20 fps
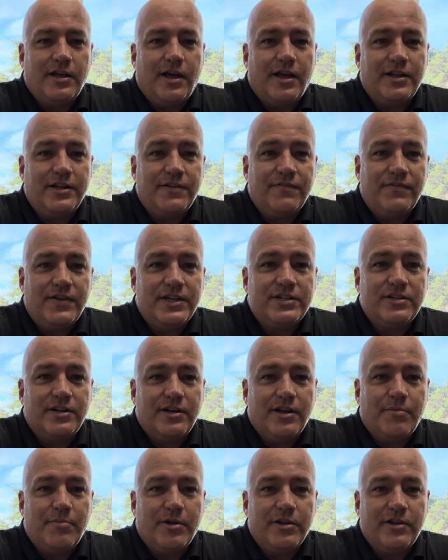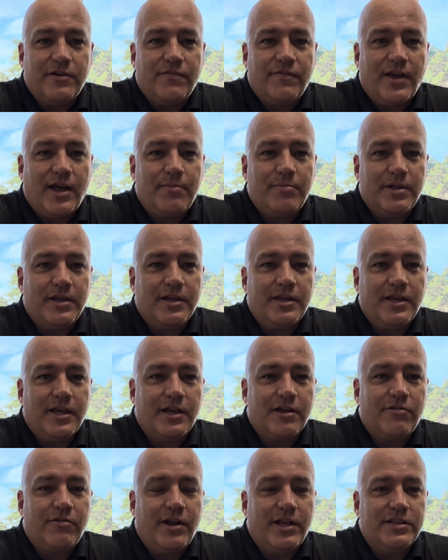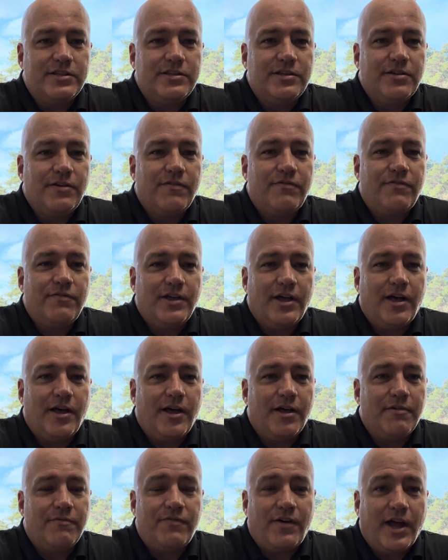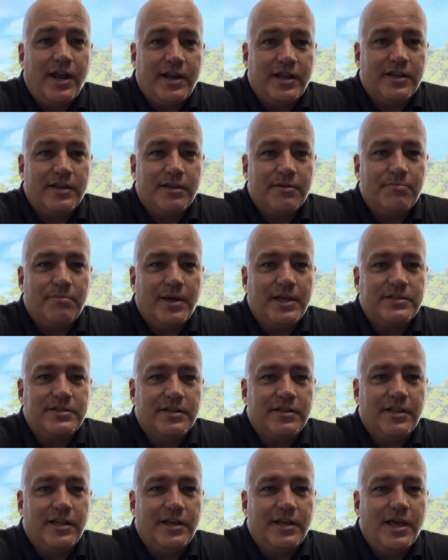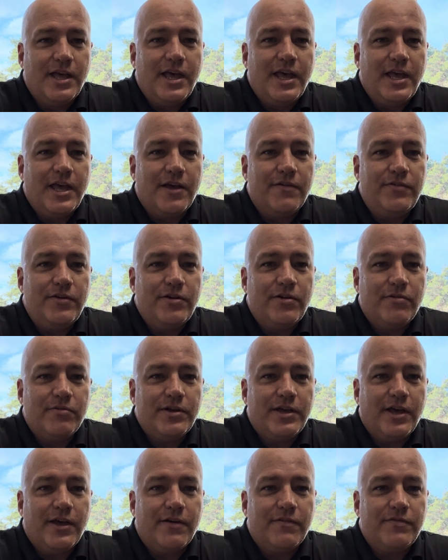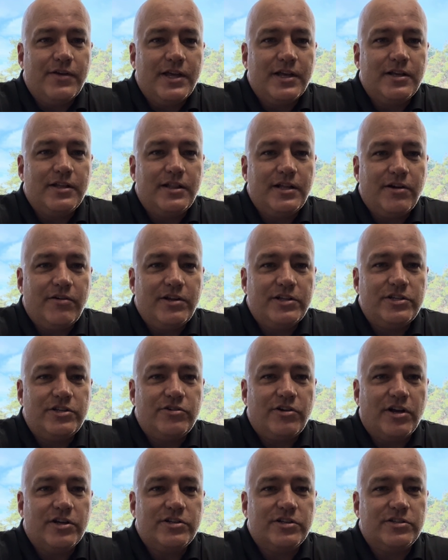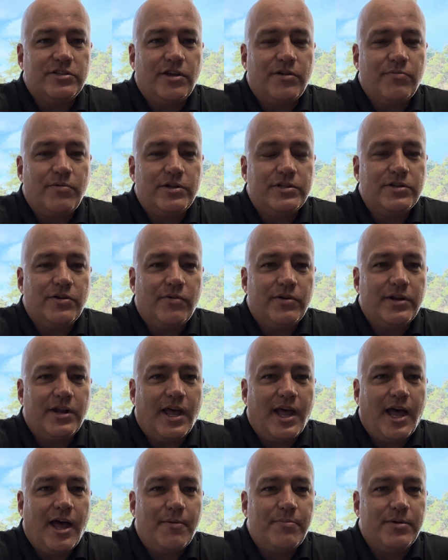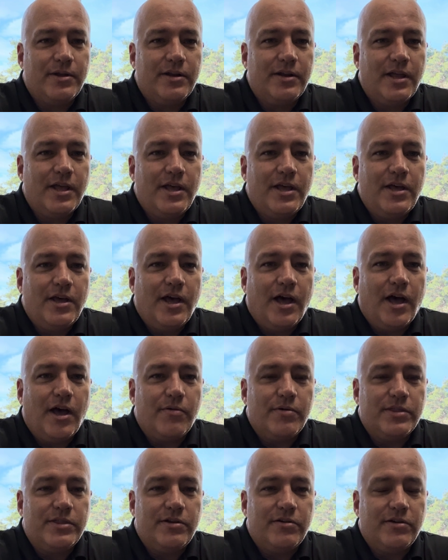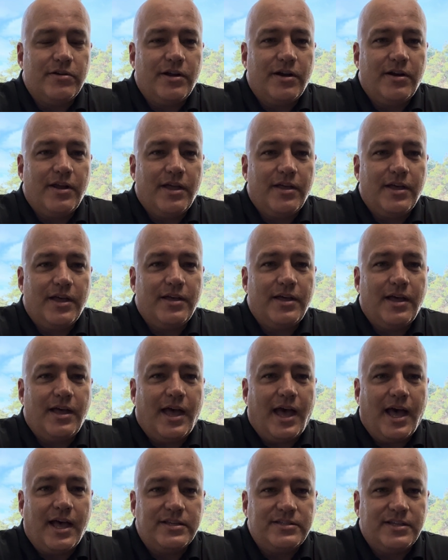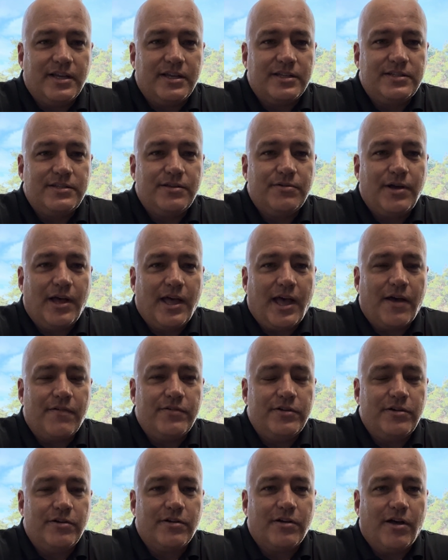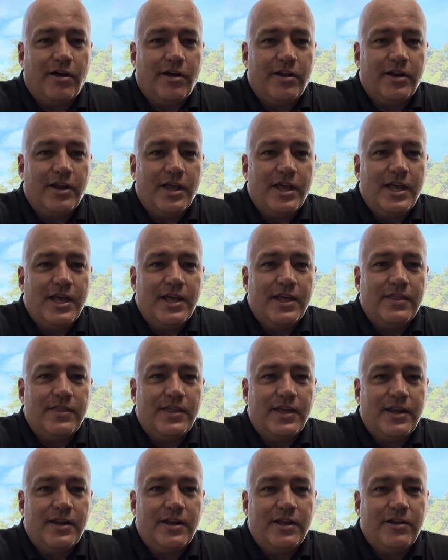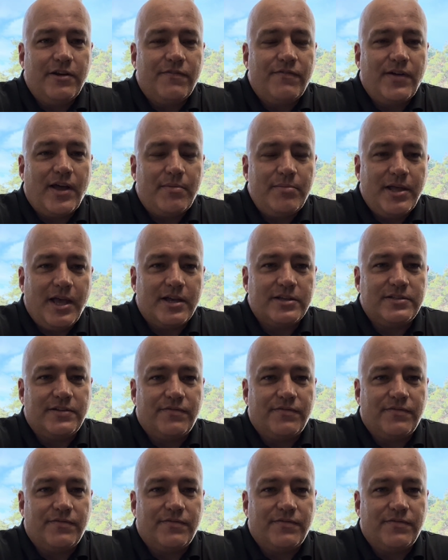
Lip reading: division among your family. It creates fighting. Basically, if you don't give clear instructions on what's going to happen with your assets after you're gone, then your family has to